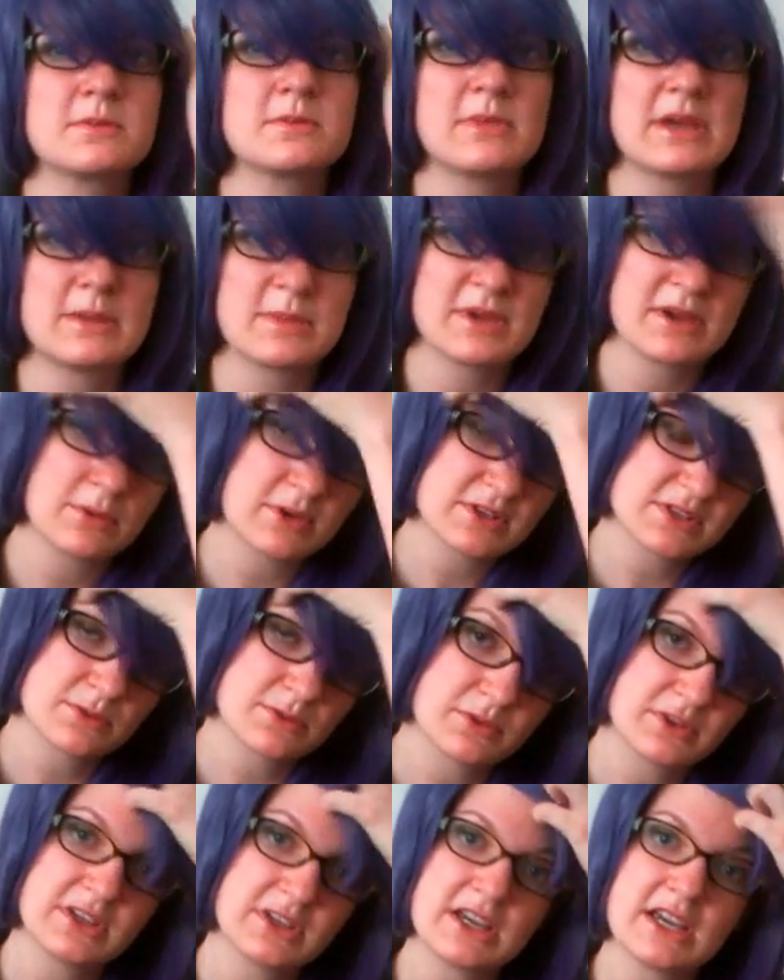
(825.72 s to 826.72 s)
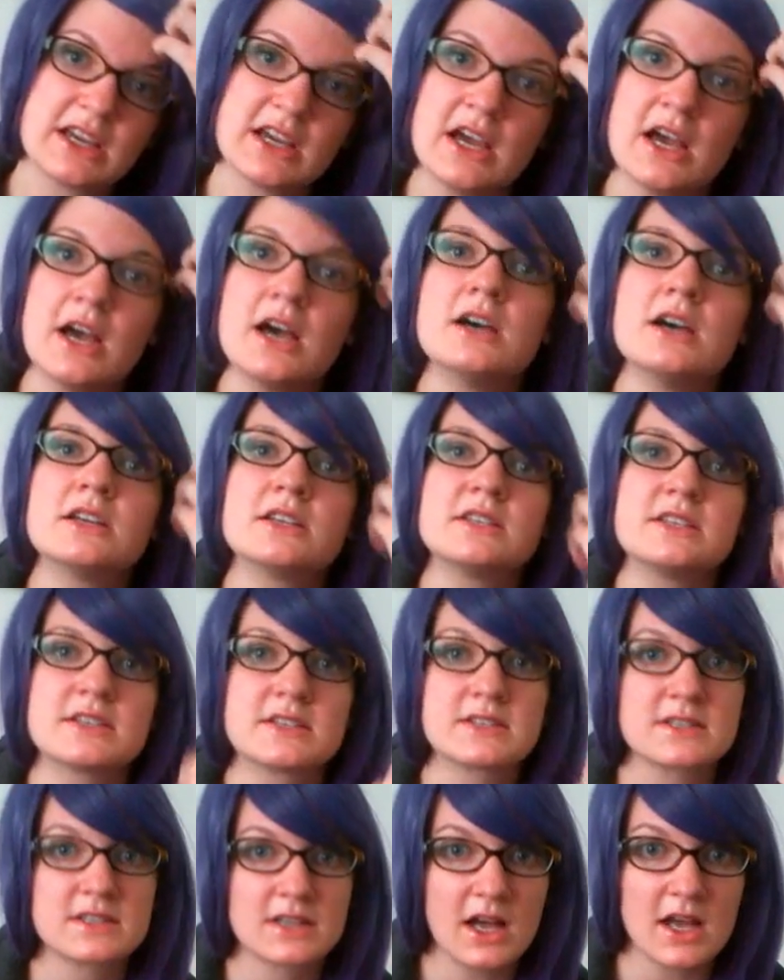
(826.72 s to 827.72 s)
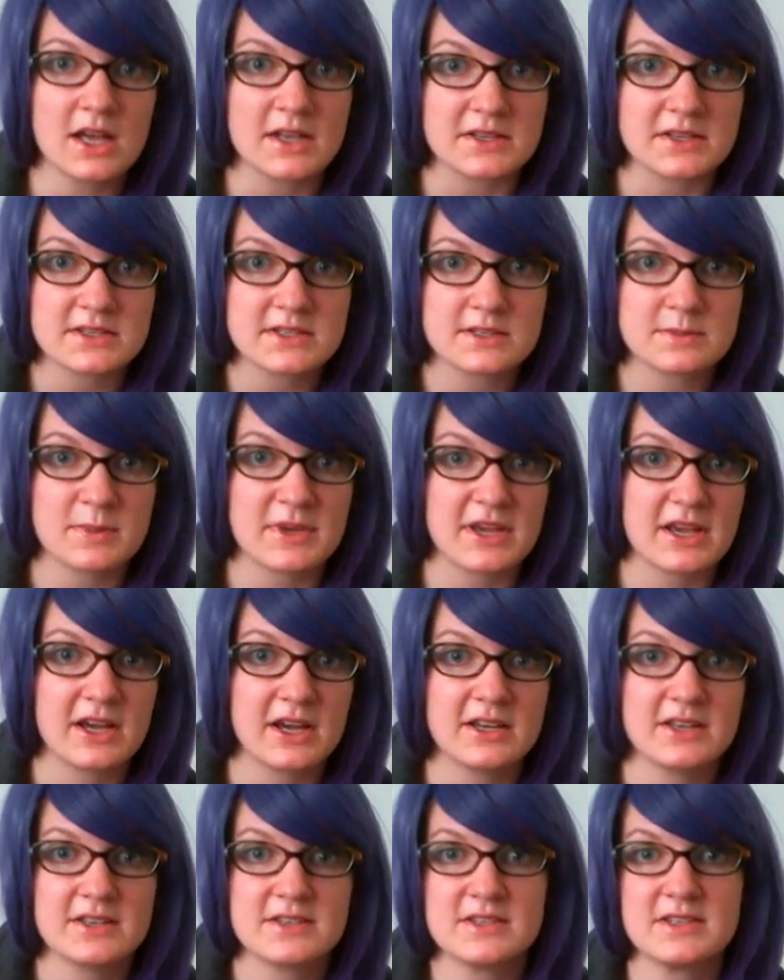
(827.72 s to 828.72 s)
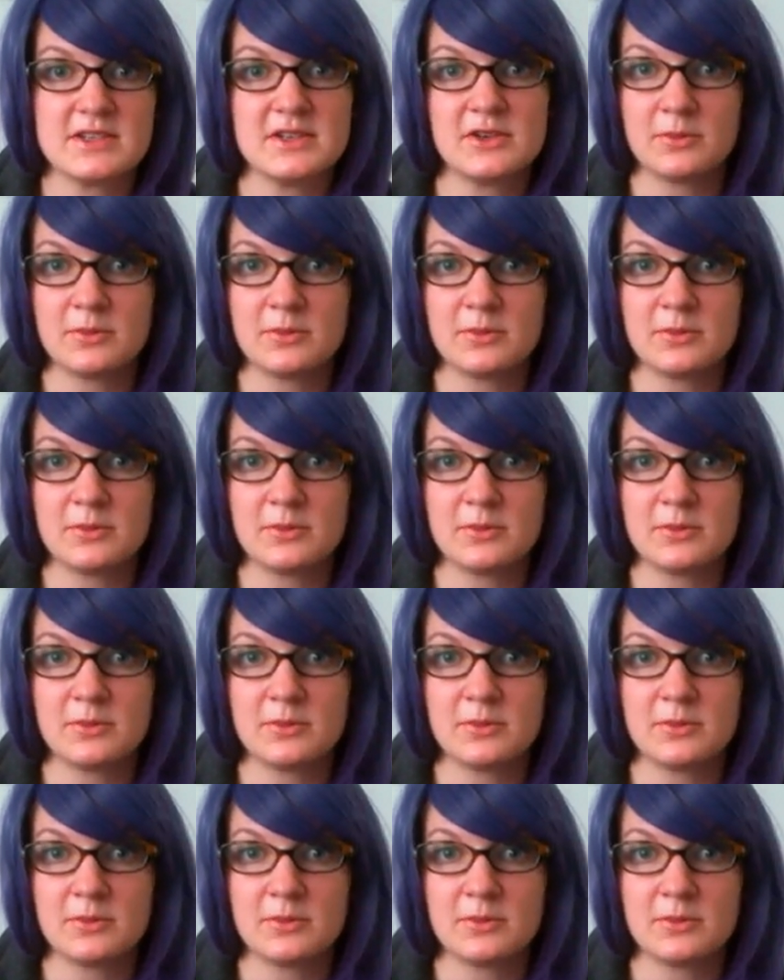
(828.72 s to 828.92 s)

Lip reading: maybe it wasn't really discussed because,